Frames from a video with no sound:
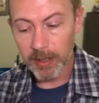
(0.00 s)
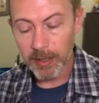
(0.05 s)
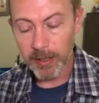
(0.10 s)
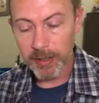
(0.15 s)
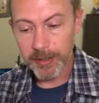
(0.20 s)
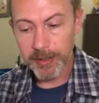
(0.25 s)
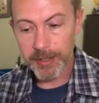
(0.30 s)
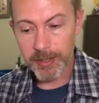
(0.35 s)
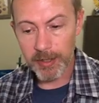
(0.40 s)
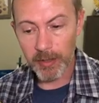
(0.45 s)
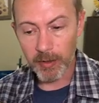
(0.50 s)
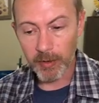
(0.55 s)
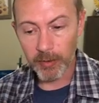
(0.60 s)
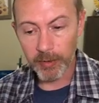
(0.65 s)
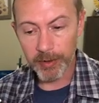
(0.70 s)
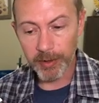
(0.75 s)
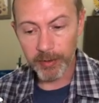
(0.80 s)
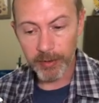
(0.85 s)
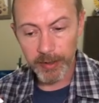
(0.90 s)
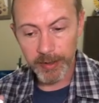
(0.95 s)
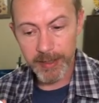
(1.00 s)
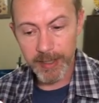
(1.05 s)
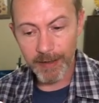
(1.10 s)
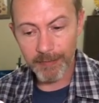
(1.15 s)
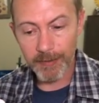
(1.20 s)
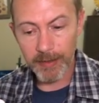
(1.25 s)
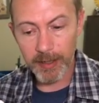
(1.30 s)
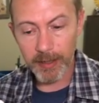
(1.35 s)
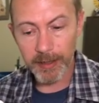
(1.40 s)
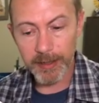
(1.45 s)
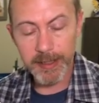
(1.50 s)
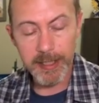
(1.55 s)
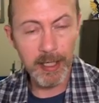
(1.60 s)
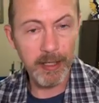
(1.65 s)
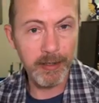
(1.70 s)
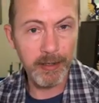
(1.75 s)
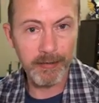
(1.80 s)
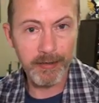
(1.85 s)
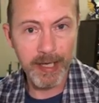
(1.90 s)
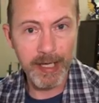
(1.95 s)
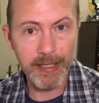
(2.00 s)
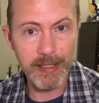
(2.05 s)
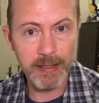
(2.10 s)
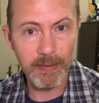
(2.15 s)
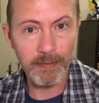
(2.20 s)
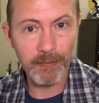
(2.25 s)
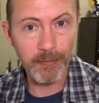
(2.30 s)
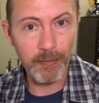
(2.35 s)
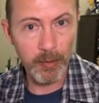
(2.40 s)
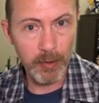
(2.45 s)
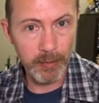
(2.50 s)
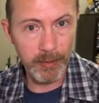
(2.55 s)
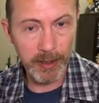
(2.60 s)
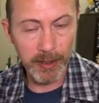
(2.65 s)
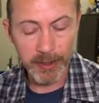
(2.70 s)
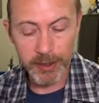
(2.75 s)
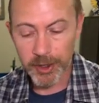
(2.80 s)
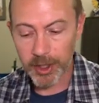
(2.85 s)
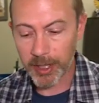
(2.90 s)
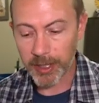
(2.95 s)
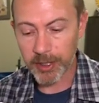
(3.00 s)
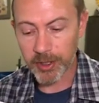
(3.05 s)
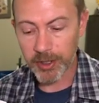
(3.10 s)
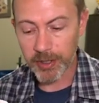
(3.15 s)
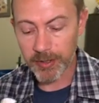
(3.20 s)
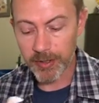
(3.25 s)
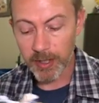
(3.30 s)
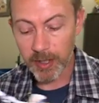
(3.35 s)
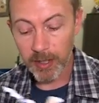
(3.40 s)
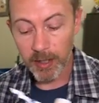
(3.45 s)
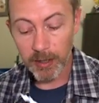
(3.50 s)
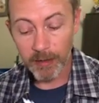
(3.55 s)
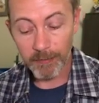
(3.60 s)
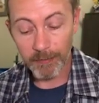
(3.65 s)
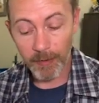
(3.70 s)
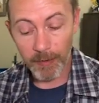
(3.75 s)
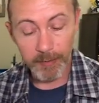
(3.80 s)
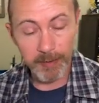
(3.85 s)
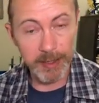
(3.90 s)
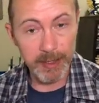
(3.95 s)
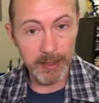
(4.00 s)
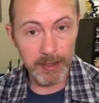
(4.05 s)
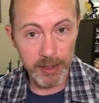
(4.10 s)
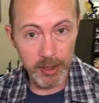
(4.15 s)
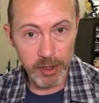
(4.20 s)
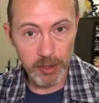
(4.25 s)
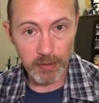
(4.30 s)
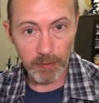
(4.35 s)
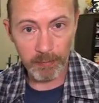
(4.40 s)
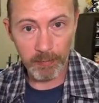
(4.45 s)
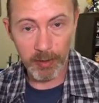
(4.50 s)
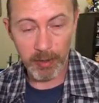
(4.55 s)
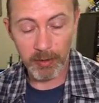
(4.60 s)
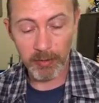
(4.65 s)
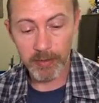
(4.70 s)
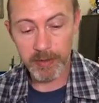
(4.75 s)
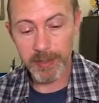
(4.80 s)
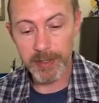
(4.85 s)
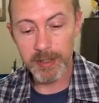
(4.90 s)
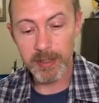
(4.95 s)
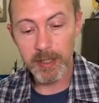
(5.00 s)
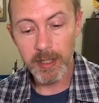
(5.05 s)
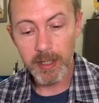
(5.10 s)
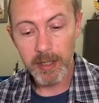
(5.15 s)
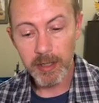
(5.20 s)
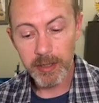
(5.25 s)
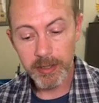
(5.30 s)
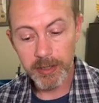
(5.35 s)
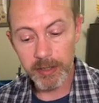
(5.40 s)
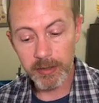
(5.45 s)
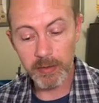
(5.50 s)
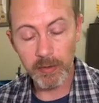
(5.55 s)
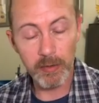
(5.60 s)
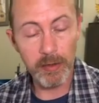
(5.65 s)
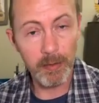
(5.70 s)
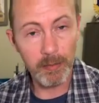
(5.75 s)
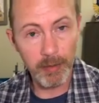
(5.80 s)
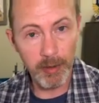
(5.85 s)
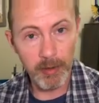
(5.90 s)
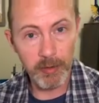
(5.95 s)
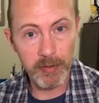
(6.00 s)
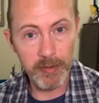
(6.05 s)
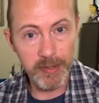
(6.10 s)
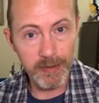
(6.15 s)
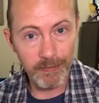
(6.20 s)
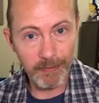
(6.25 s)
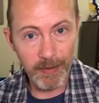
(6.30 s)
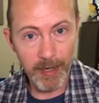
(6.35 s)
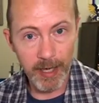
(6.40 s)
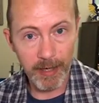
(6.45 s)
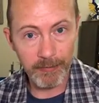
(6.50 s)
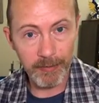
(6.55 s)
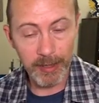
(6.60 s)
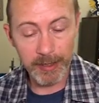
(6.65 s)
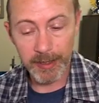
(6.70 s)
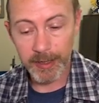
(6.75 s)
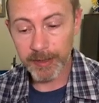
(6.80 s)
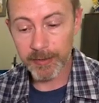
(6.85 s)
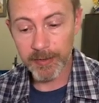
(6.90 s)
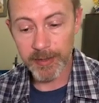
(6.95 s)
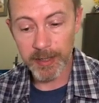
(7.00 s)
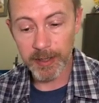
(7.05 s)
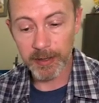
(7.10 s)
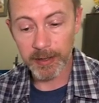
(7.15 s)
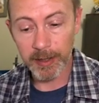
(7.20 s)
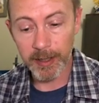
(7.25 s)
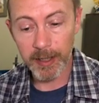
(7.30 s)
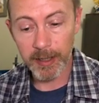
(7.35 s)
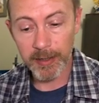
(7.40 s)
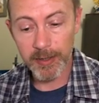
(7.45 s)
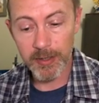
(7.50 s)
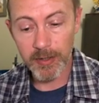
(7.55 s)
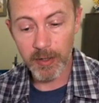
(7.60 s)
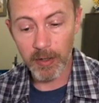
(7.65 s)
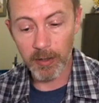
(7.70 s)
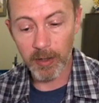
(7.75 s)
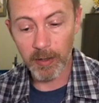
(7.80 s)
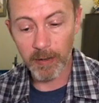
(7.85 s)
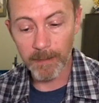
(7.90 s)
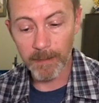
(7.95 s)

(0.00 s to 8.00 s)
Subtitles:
So you can definitely tell they've had some formula changes from the initial Bones to the Bones 5 that they used in the Kickstarter.